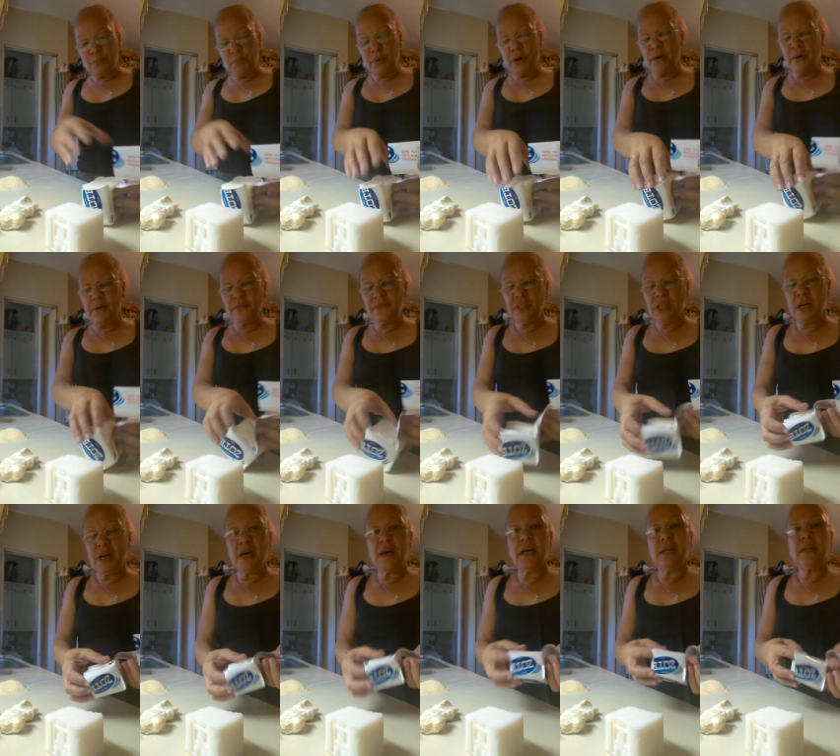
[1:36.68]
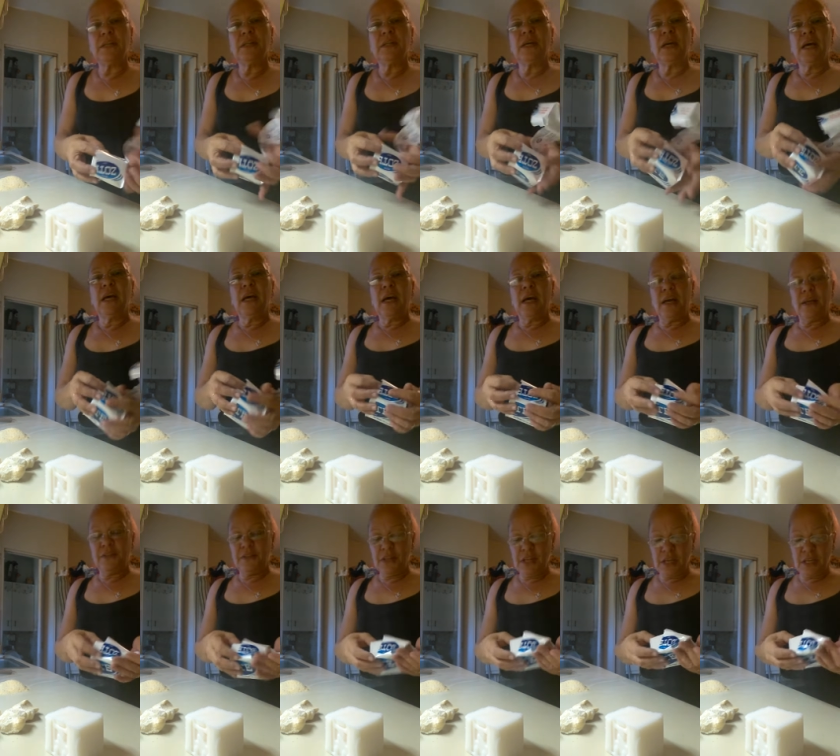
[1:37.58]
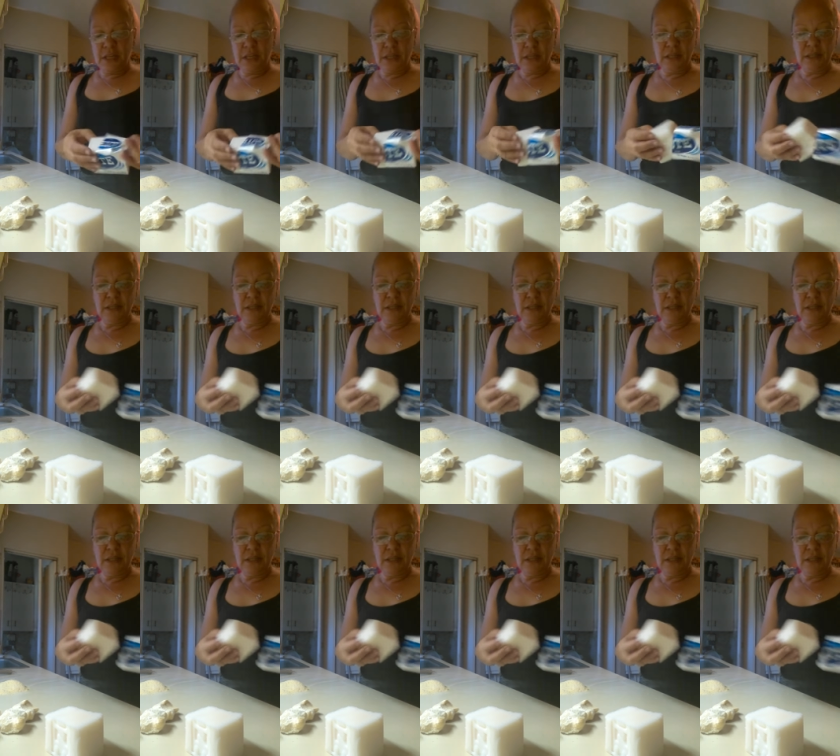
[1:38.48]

bar of Tide, I think